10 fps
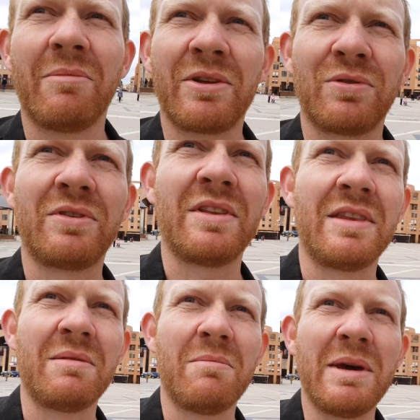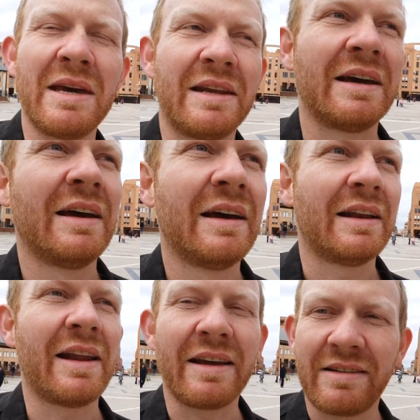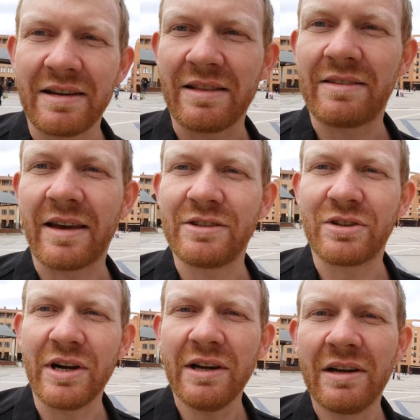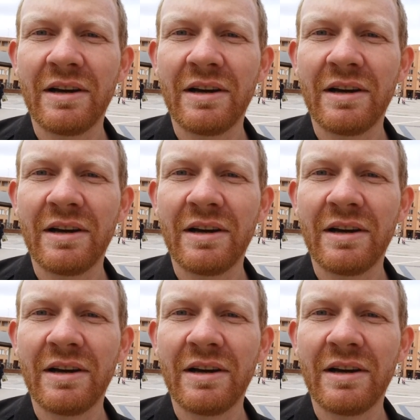This was in the mid-19th century.